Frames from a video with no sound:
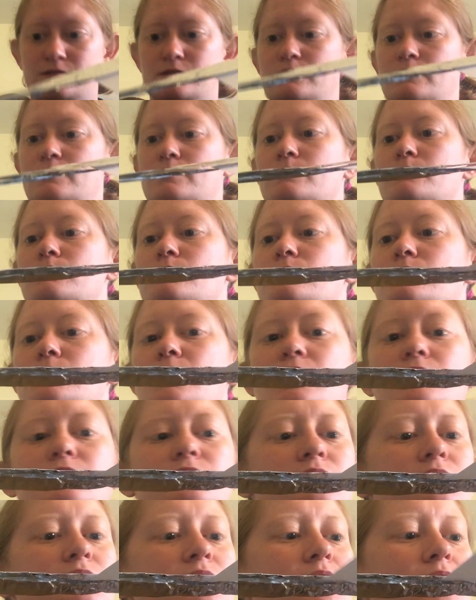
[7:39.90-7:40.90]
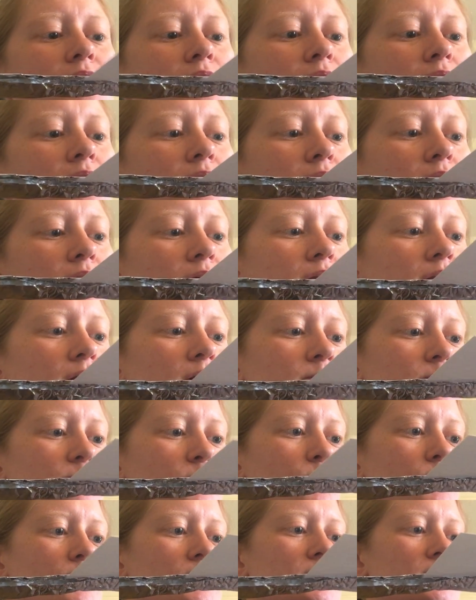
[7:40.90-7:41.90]
I'm not seeing it light up
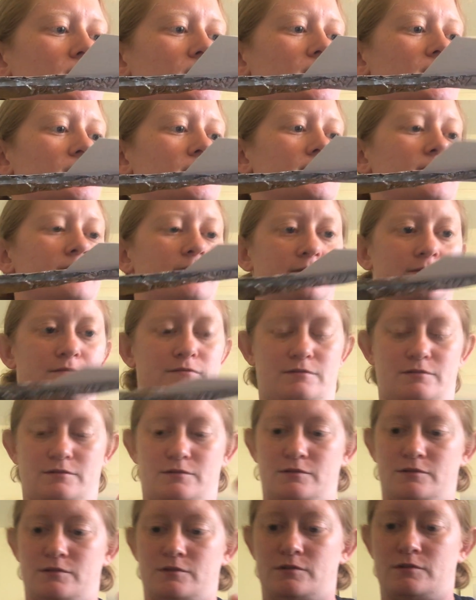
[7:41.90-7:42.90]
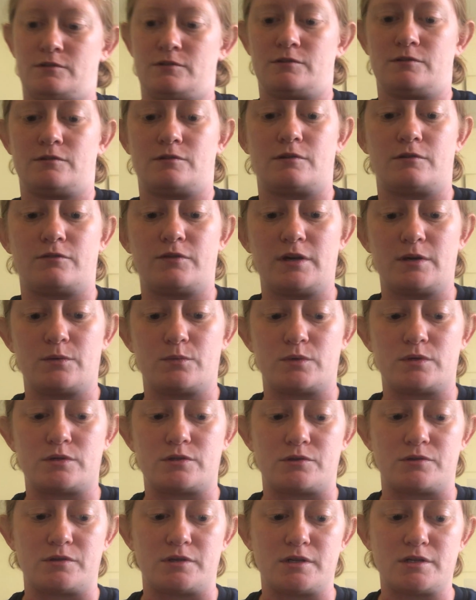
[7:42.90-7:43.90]
quite yet. All right, we
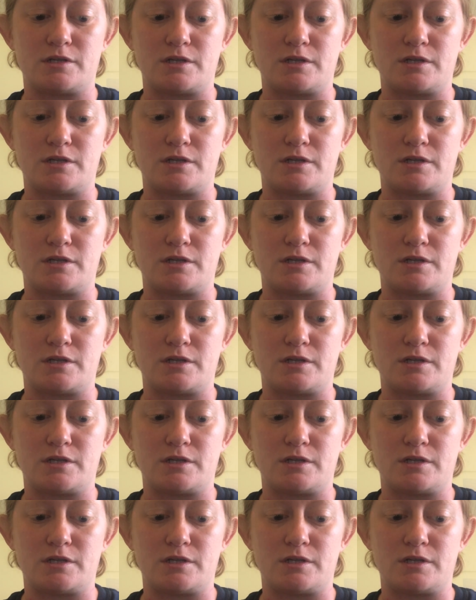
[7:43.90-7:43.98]
still need